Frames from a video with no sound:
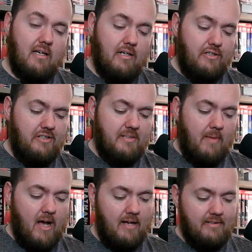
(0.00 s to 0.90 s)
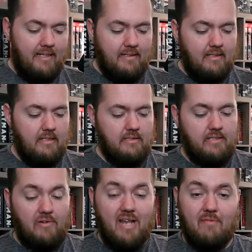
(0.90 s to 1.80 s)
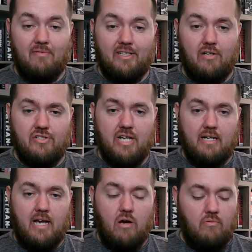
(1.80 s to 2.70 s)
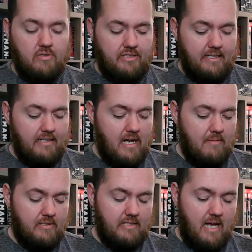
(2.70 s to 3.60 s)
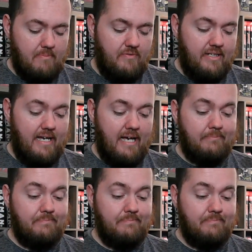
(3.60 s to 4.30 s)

do some hunting. So definitely go check out 1J Comic Stop if you can.